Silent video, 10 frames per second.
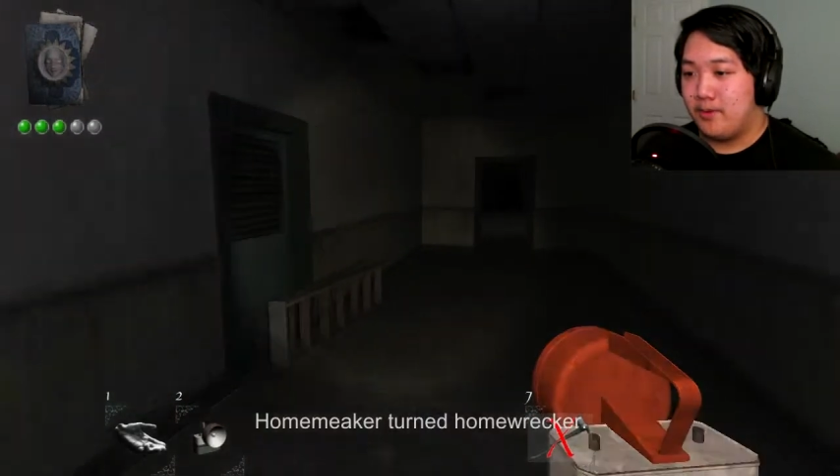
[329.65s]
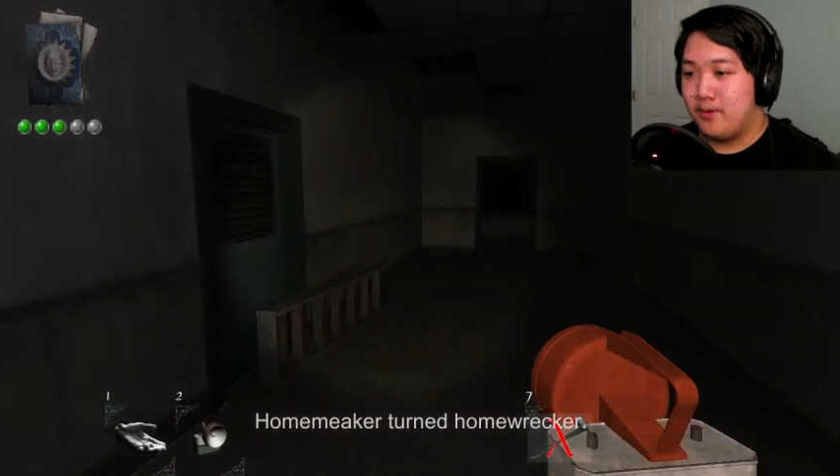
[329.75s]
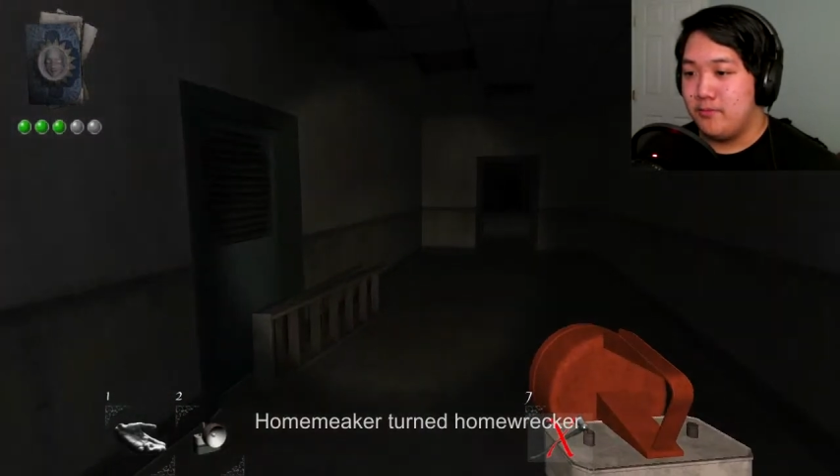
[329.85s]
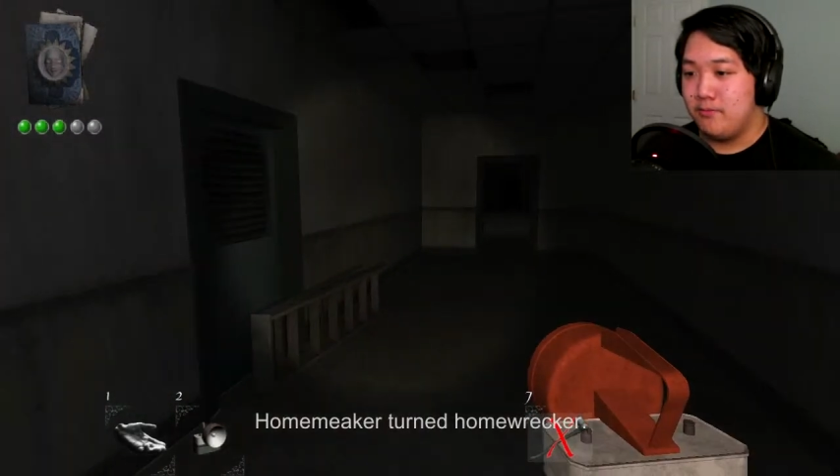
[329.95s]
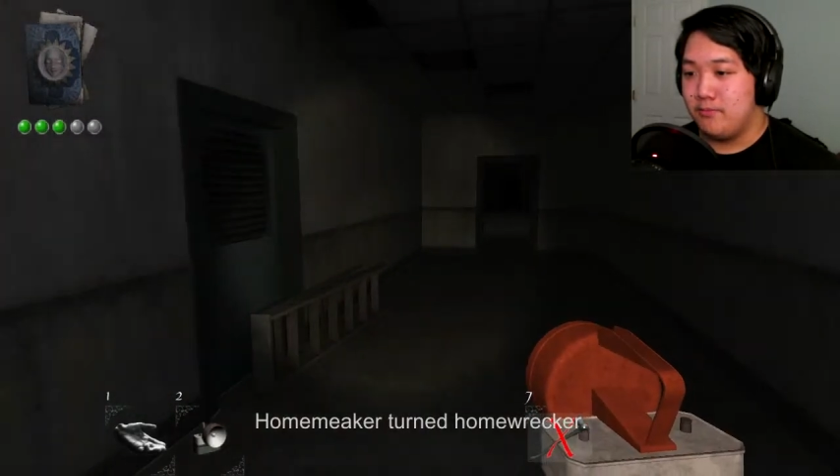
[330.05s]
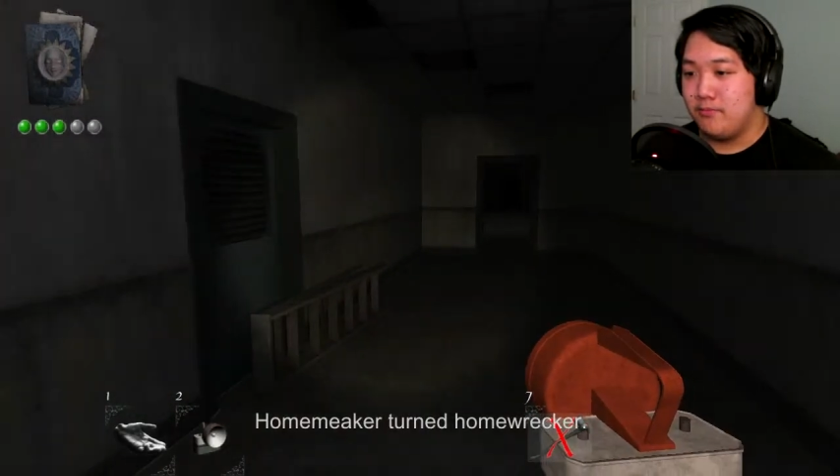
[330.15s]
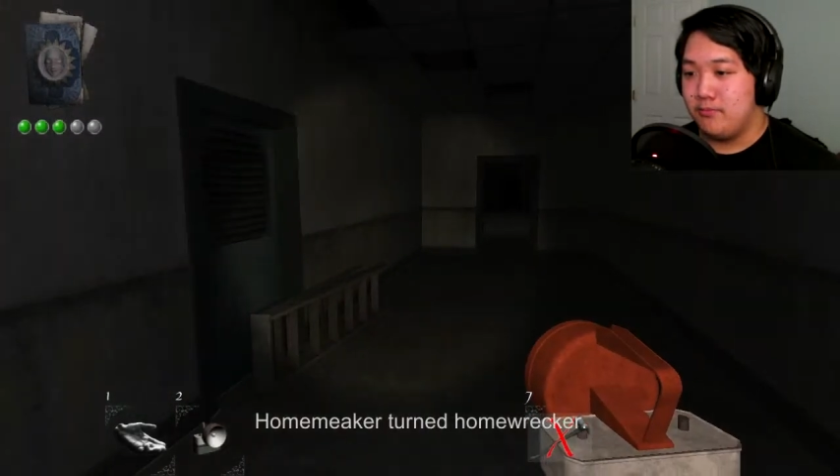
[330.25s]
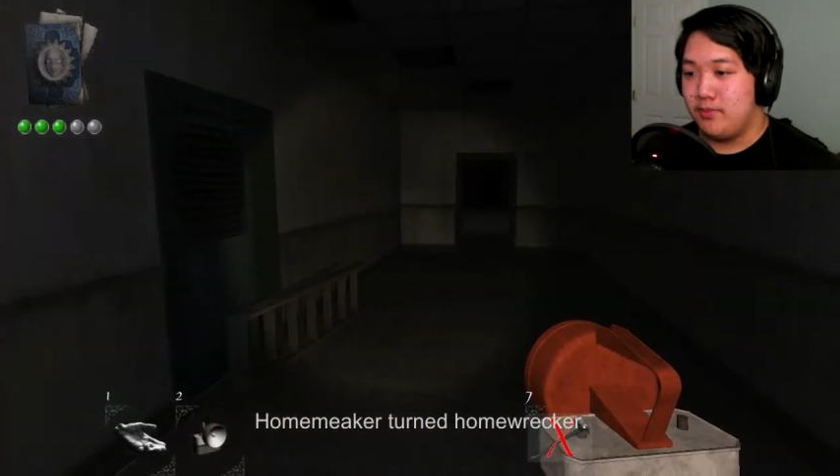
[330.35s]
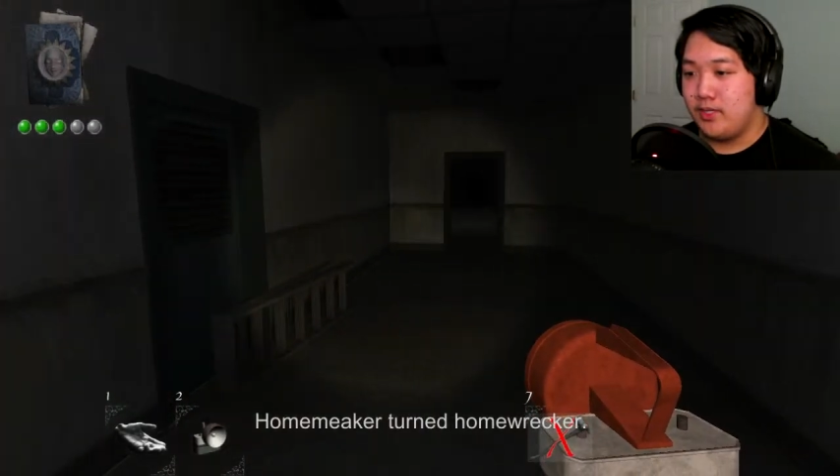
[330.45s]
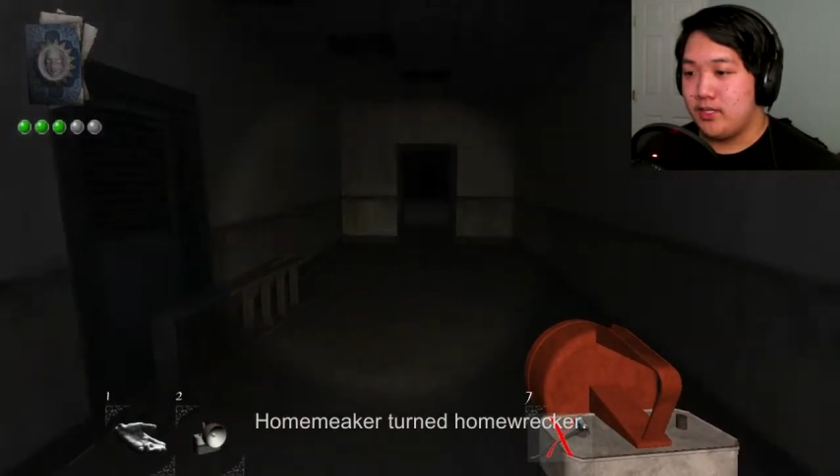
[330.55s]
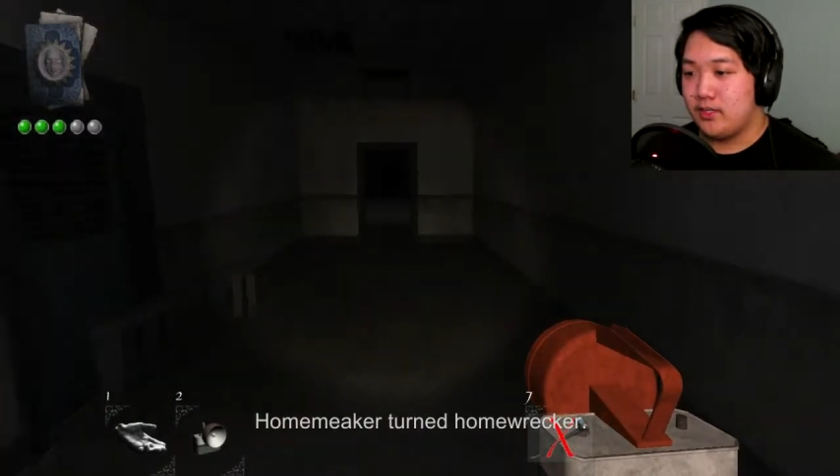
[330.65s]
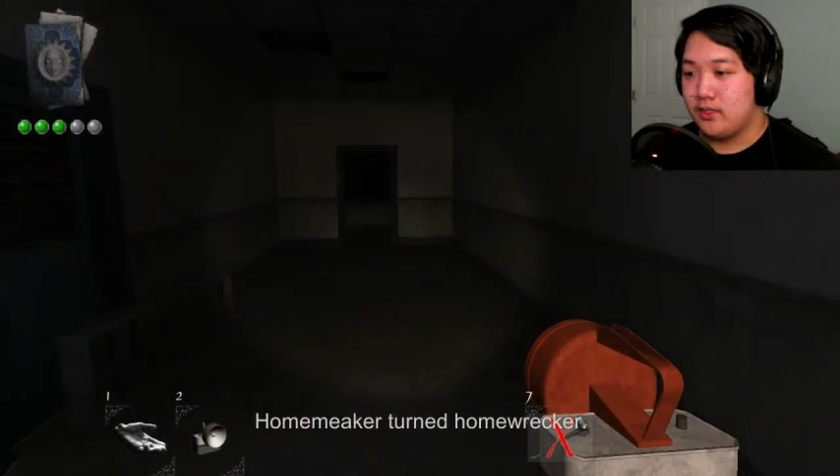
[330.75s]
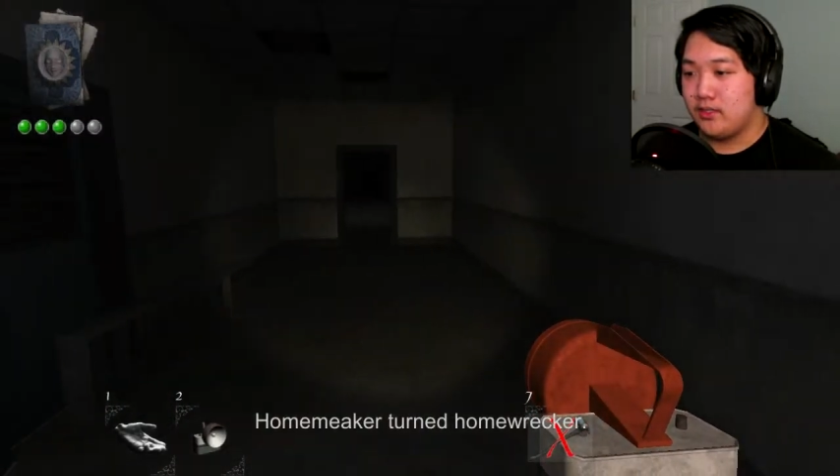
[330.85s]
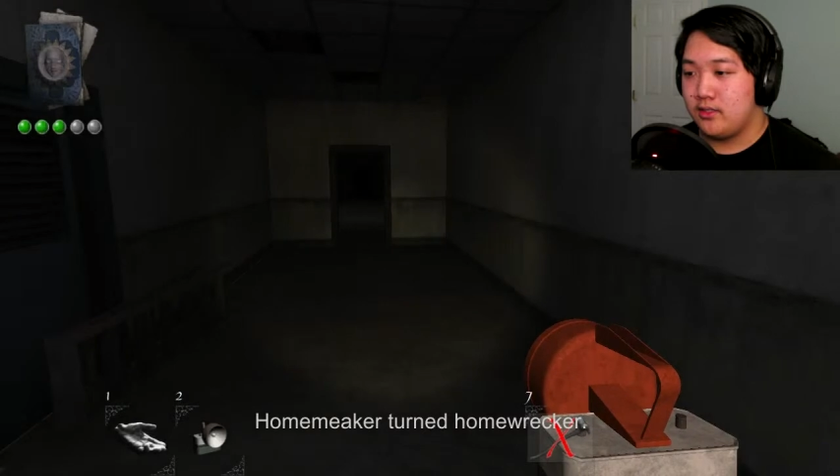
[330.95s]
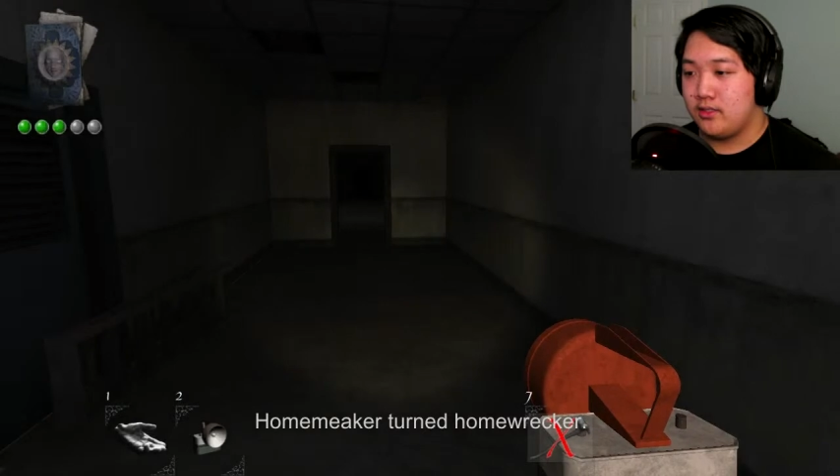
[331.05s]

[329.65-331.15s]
Homemaker